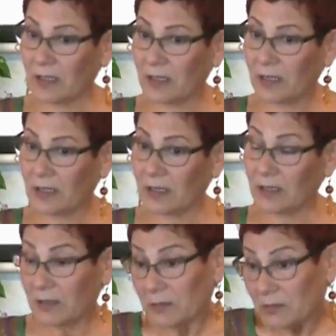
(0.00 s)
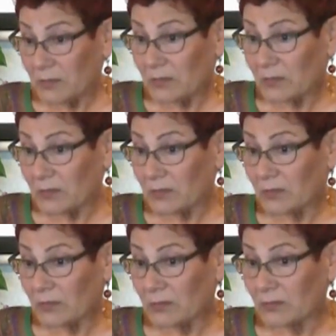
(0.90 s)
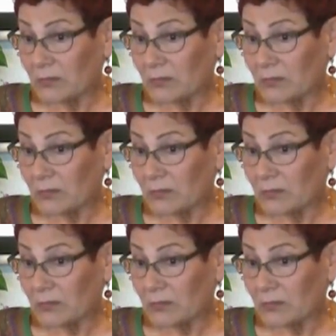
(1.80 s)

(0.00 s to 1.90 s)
Nobody speaks.